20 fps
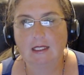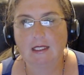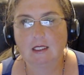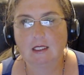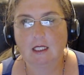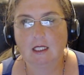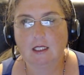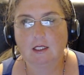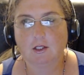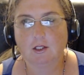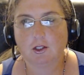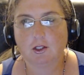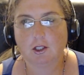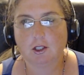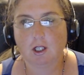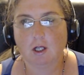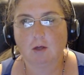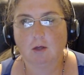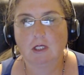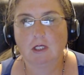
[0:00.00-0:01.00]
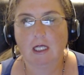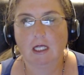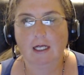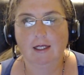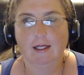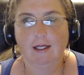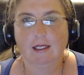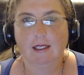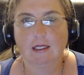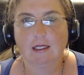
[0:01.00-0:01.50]
it does show
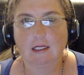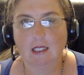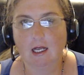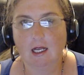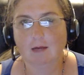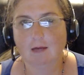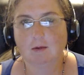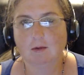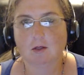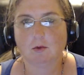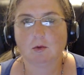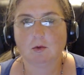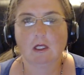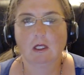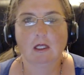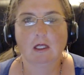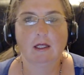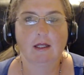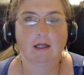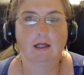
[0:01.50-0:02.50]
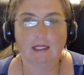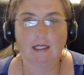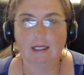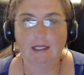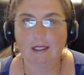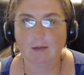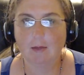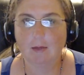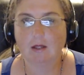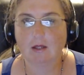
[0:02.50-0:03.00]
taking the time to really
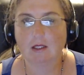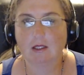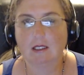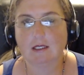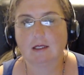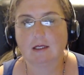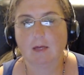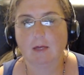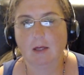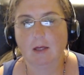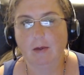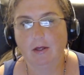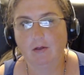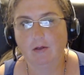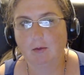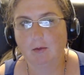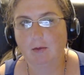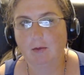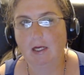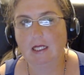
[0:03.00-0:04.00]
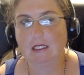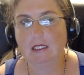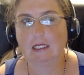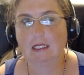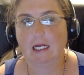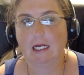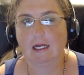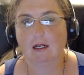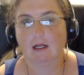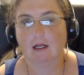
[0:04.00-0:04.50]
think about this, maybe even
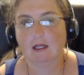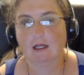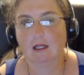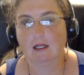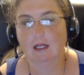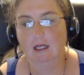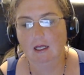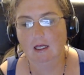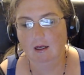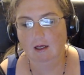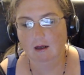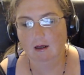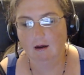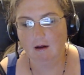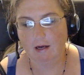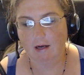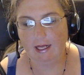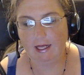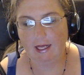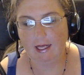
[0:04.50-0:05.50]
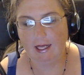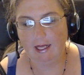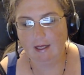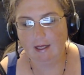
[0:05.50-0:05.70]
meditate on it.